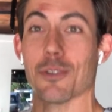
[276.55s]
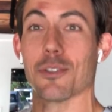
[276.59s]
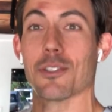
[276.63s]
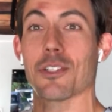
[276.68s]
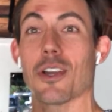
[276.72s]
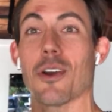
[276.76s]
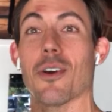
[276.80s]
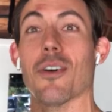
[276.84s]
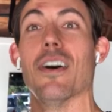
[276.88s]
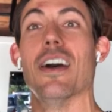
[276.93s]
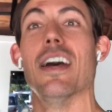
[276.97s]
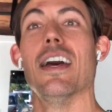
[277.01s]

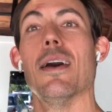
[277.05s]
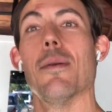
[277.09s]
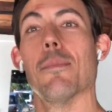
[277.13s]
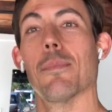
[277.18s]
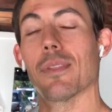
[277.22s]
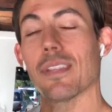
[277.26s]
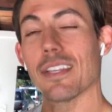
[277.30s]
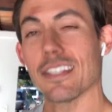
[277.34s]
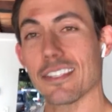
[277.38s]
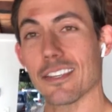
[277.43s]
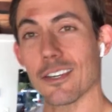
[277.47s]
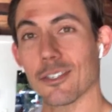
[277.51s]
So
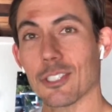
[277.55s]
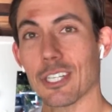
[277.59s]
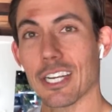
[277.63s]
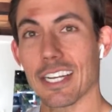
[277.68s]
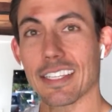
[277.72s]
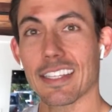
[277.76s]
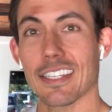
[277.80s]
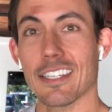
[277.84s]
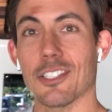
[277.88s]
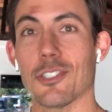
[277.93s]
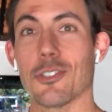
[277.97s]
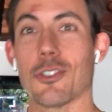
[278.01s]
please go
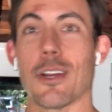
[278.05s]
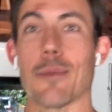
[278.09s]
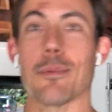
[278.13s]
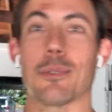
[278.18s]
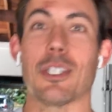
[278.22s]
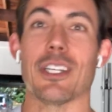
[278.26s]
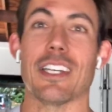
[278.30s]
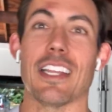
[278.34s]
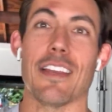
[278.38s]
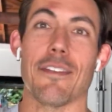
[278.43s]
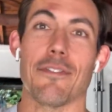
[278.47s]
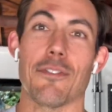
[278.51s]
check the
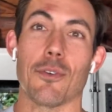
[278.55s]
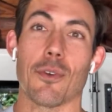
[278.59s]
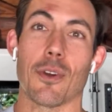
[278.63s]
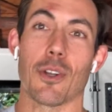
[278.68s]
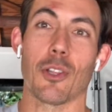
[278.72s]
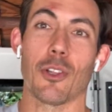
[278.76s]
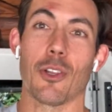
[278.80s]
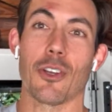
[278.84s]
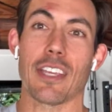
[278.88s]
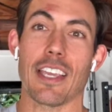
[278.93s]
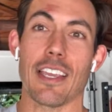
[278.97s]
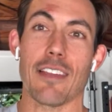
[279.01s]
description if you are
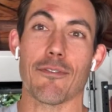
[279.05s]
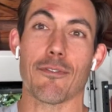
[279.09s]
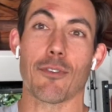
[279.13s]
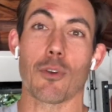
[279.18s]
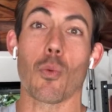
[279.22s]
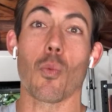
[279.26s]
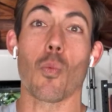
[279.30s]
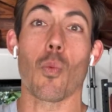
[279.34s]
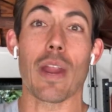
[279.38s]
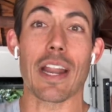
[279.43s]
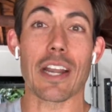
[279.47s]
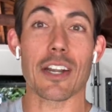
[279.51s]
looking for
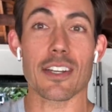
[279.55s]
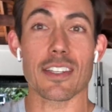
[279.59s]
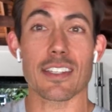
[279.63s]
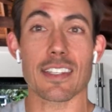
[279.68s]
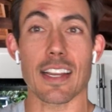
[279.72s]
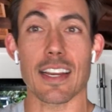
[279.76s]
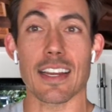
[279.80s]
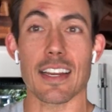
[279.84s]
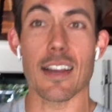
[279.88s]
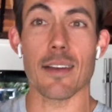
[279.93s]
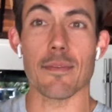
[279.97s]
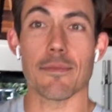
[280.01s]
where to
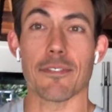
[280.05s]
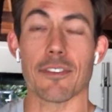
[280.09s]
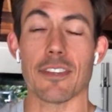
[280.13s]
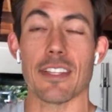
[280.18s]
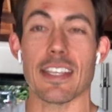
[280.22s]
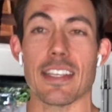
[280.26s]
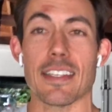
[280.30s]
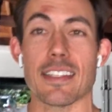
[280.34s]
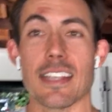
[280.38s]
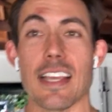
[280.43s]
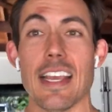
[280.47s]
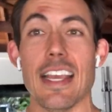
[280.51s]
sign up for
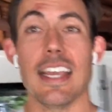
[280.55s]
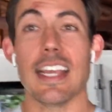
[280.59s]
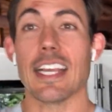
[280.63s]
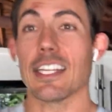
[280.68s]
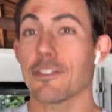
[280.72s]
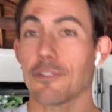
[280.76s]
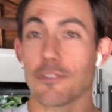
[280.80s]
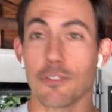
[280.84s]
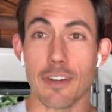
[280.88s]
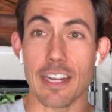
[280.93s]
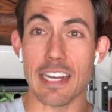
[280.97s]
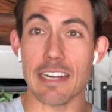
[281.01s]
this.
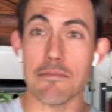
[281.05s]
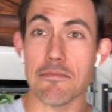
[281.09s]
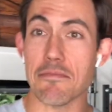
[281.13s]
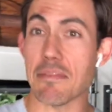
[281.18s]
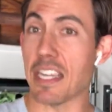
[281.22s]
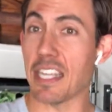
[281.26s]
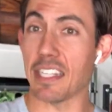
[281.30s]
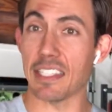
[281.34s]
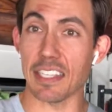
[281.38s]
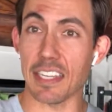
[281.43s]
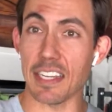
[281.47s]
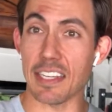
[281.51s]
It's free.
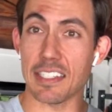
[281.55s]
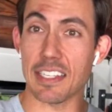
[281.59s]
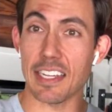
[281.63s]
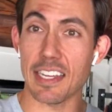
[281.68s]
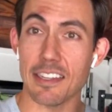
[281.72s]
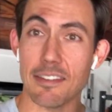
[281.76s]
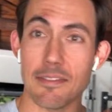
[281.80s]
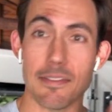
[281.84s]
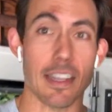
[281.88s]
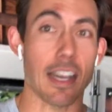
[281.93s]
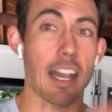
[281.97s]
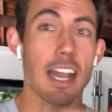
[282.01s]
It's
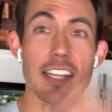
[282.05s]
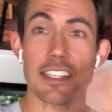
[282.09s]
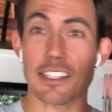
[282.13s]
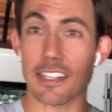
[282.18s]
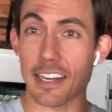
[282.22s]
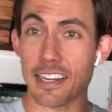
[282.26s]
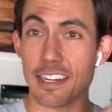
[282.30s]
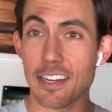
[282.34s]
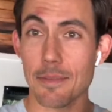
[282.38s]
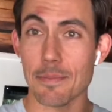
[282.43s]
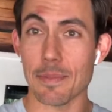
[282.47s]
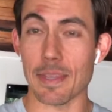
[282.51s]
easy. I
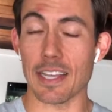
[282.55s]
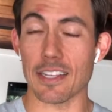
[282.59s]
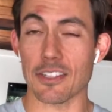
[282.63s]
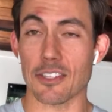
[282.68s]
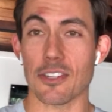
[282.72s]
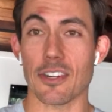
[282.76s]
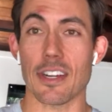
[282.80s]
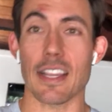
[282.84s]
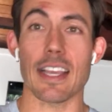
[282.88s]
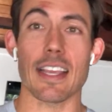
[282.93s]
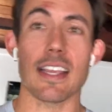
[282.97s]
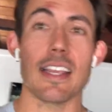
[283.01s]
signed up
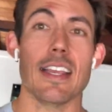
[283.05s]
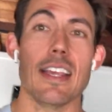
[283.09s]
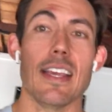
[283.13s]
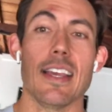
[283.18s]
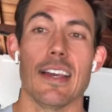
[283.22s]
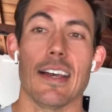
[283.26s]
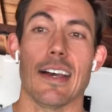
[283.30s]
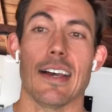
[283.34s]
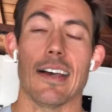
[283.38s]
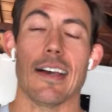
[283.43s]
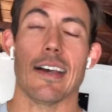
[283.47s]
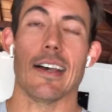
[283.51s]
yesterday.
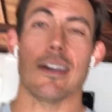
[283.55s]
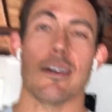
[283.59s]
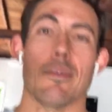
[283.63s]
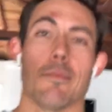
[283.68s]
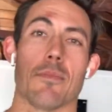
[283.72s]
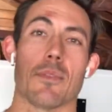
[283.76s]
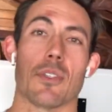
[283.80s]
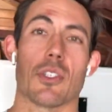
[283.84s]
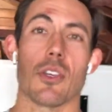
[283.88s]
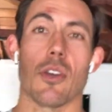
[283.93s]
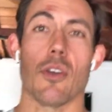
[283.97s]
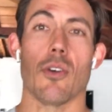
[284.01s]

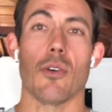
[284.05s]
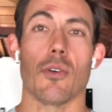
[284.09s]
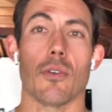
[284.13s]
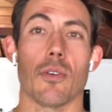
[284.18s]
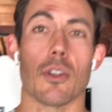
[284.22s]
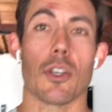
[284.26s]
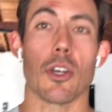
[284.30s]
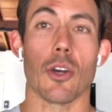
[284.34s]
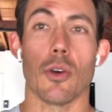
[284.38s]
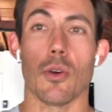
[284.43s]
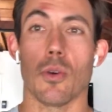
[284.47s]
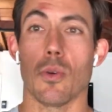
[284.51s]

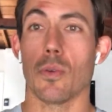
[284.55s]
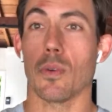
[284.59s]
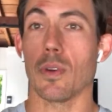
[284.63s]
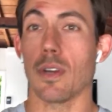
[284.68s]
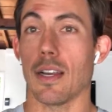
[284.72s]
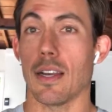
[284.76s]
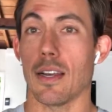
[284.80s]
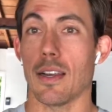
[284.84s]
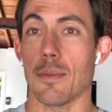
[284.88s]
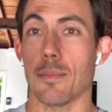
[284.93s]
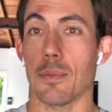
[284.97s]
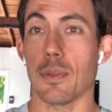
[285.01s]

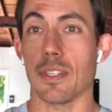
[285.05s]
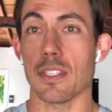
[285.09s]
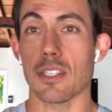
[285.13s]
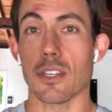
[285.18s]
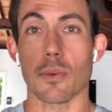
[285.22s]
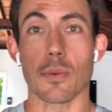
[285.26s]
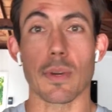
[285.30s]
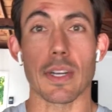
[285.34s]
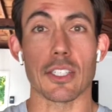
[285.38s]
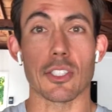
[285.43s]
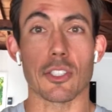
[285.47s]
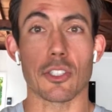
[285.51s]
Please go
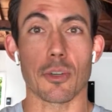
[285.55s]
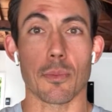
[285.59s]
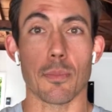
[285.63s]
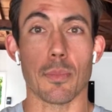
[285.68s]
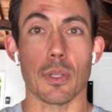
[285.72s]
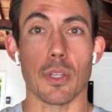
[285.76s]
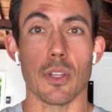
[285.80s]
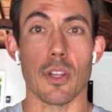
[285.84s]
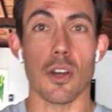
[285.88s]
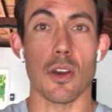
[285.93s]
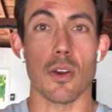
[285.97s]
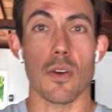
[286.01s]
register
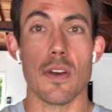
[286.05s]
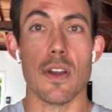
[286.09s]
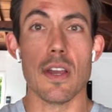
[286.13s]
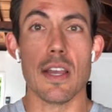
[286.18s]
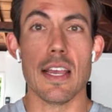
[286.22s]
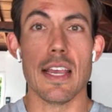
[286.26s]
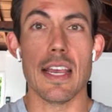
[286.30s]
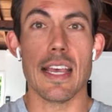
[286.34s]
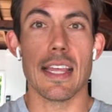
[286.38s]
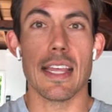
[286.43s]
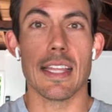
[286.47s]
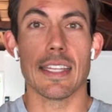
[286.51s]
below.
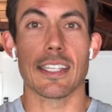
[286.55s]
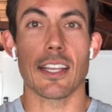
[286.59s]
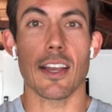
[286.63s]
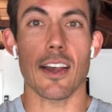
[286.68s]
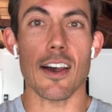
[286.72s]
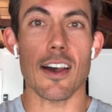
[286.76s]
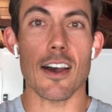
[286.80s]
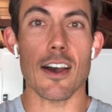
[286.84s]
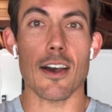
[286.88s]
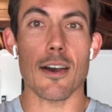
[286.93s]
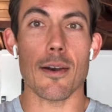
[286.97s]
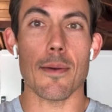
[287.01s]

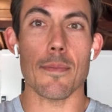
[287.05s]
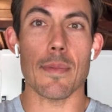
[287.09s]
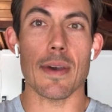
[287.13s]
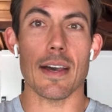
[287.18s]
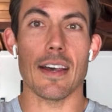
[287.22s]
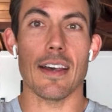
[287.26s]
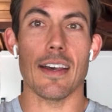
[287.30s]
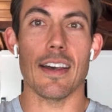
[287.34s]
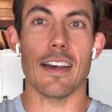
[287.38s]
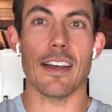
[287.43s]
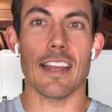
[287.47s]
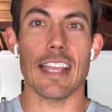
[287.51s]
Tom,
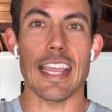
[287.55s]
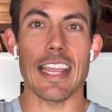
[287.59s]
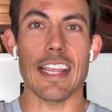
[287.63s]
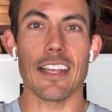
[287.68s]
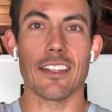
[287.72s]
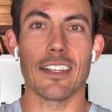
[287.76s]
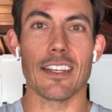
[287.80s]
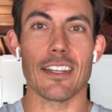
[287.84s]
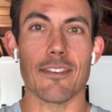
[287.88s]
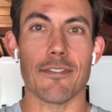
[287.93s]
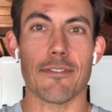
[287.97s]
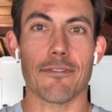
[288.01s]

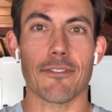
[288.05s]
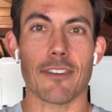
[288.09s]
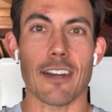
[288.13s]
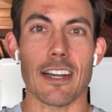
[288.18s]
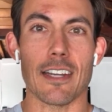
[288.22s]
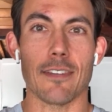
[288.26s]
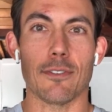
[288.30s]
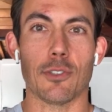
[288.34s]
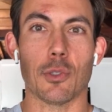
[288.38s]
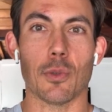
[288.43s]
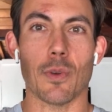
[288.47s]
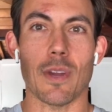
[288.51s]
England,
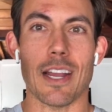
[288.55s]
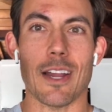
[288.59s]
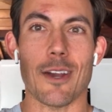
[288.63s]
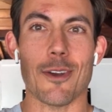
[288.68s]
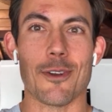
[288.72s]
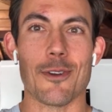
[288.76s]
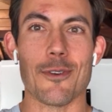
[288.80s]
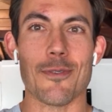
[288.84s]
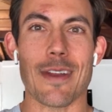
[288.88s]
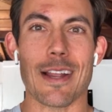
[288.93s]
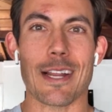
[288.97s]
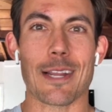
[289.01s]
friend of Joao,
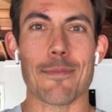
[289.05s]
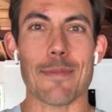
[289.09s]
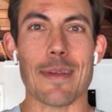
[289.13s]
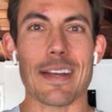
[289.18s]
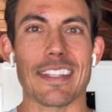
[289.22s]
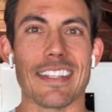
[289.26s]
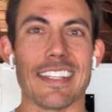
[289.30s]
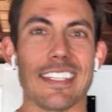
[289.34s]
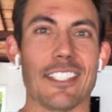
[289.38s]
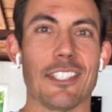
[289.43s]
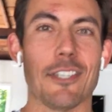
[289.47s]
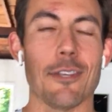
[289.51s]
who
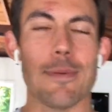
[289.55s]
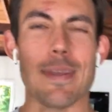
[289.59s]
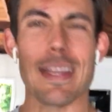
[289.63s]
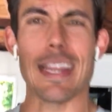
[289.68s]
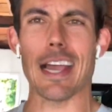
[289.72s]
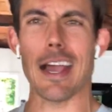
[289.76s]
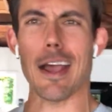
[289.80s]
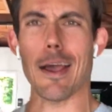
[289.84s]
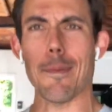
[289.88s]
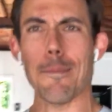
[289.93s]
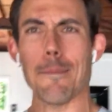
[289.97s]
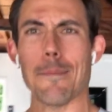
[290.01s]
recommended this to me.
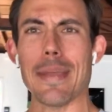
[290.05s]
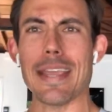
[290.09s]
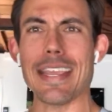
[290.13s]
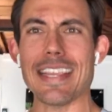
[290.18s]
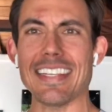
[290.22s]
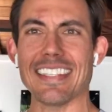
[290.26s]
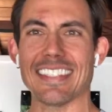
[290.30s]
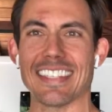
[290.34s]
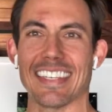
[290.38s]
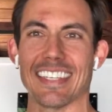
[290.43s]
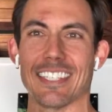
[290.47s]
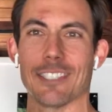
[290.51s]

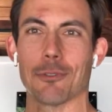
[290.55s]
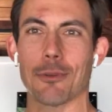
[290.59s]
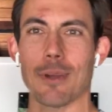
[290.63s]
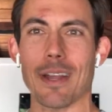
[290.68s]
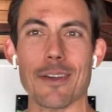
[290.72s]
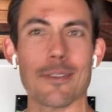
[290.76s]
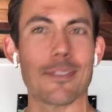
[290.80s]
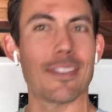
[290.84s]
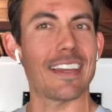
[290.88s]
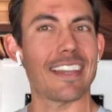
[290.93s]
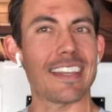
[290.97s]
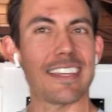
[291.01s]
Amazing.
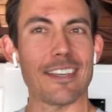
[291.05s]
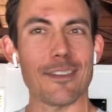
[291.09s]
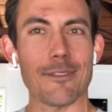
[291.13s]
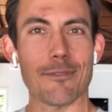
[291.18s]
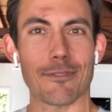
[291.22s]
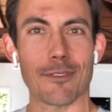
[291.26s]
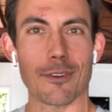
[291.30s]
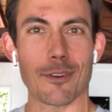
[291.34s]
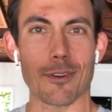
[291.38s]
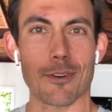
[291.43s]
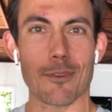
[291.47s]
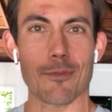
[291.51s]
Joao, thank you
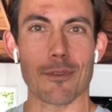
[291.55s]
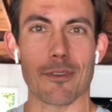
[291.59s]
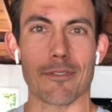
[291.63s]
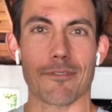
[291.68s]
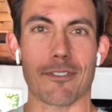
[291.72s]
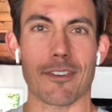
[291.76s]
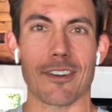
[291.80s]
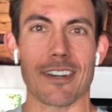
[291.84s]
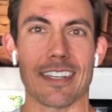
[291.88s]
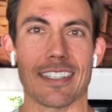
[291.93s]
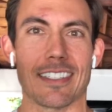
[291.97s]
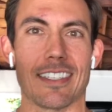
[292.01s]
for
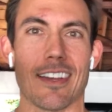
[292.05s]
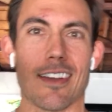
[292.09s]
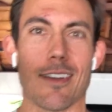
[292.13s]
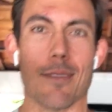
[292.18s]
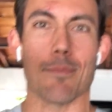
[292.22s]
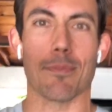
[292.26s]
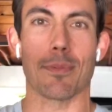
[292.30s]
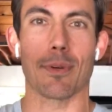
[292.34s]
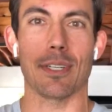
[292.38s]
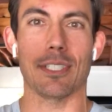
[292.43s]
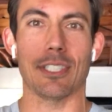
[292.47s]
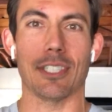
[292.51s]
referring Tom.
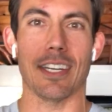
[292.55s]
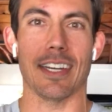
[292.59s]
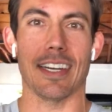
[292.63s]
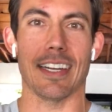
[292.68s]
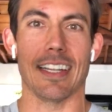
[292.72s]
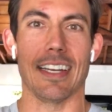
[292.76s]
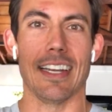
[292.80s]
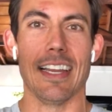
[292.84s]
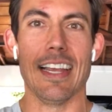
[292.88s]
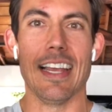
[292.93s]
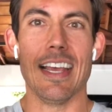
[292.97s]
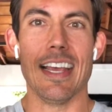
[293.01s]
Appreciate it.